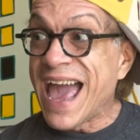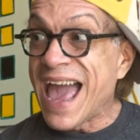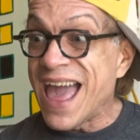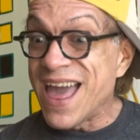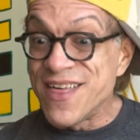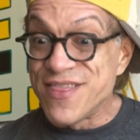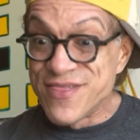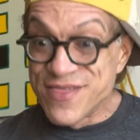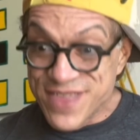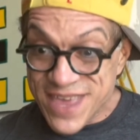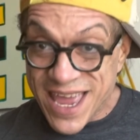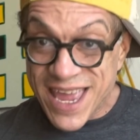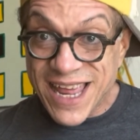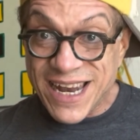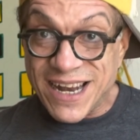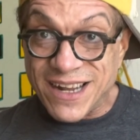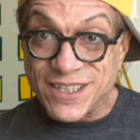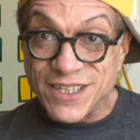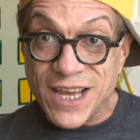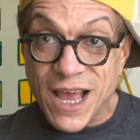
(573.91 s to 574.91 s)
And
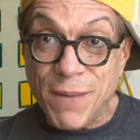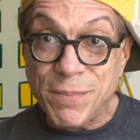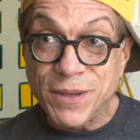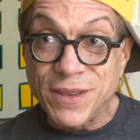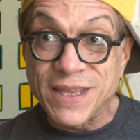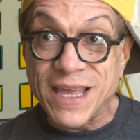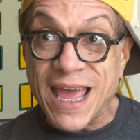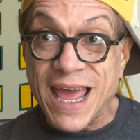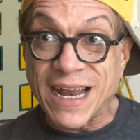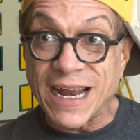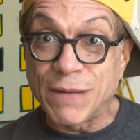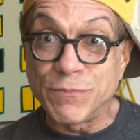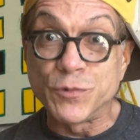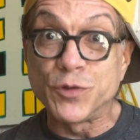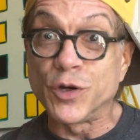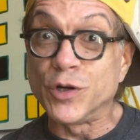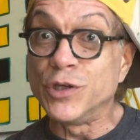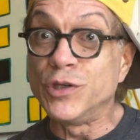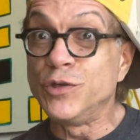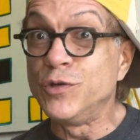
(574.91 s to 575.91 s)
then on top of that, I'm
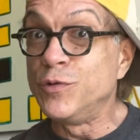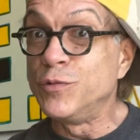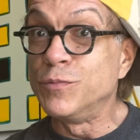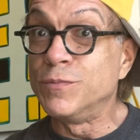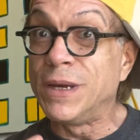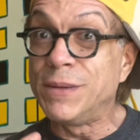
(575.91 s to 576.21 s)
turning you